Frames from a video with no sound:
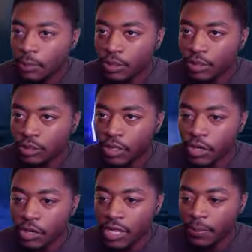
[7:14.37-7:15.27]
We're gonna try
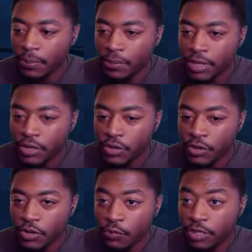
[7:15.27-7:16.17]
and hurry up and break
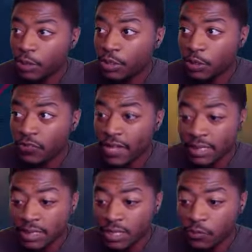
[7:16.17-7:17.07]
her. If we don't do it
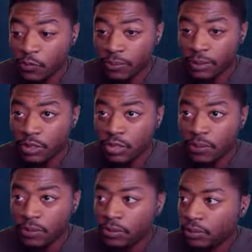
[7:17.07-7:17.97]
fast enough, we're in big trouble.